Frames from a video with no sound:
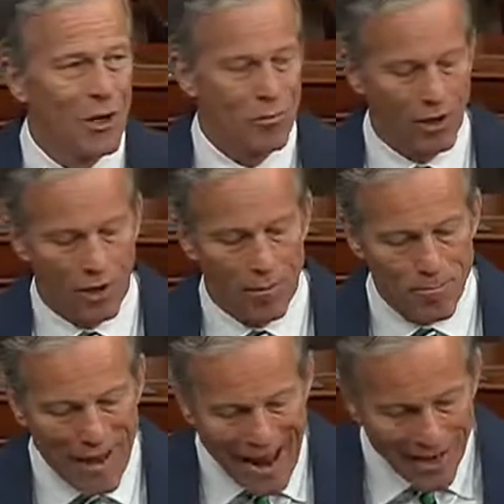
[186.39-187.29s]
but on a
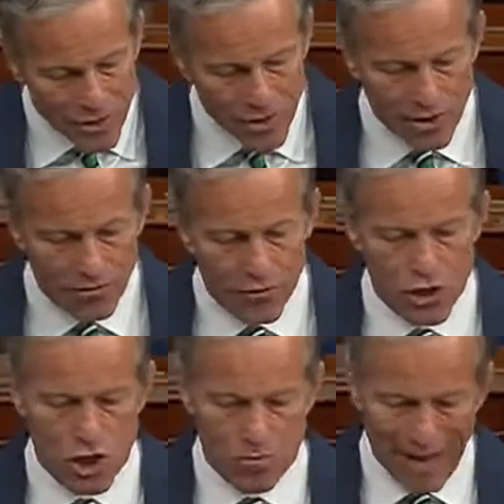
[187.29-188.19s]
massive
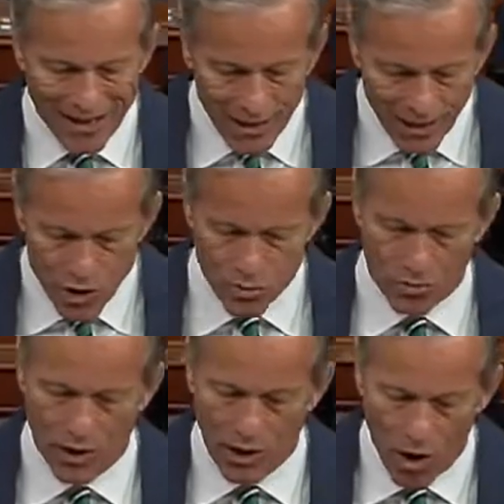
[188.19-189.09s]
spending
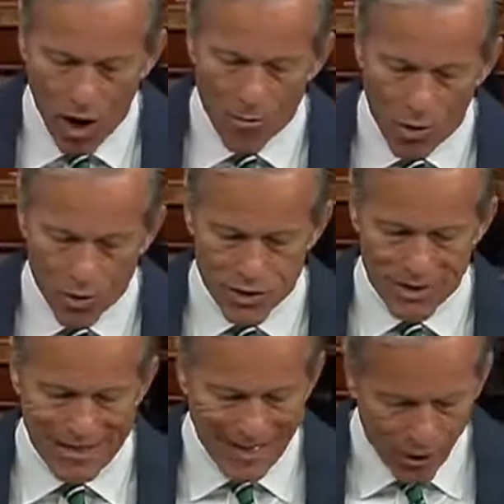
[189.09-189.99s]
spree almost
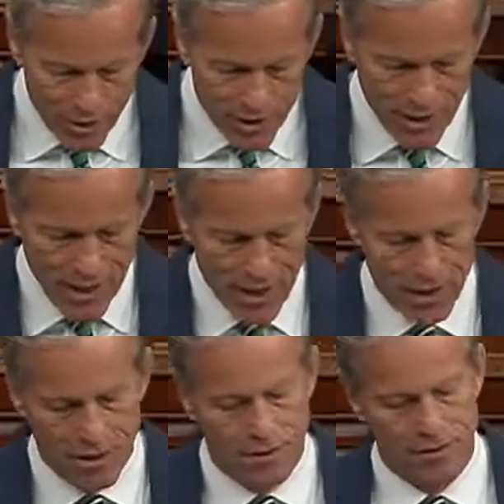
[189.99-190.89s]

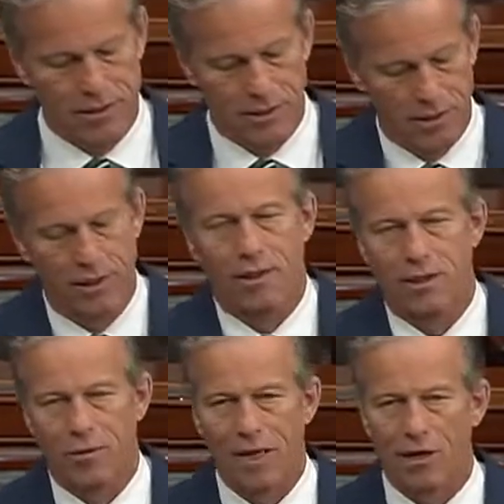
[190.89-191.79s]
guaranteed
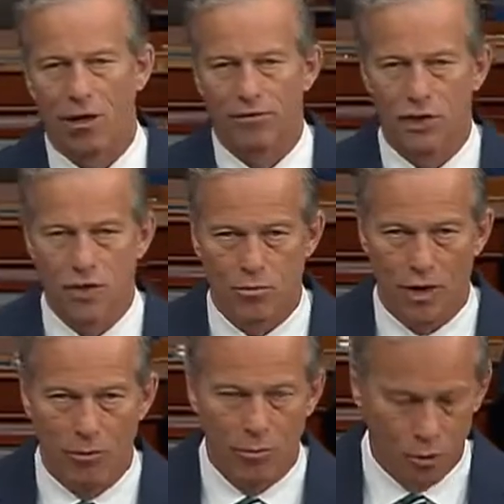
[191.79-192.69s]
to make our inflation
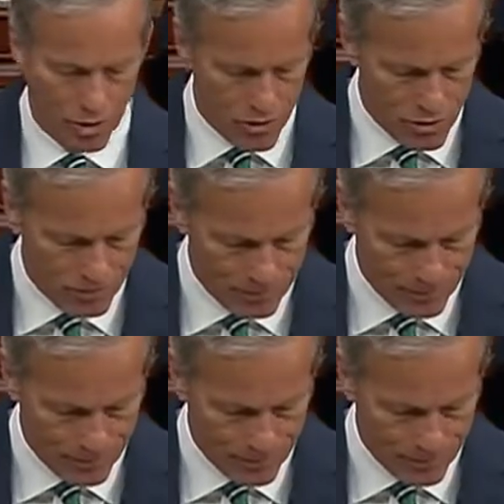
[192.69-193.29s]
problem worse.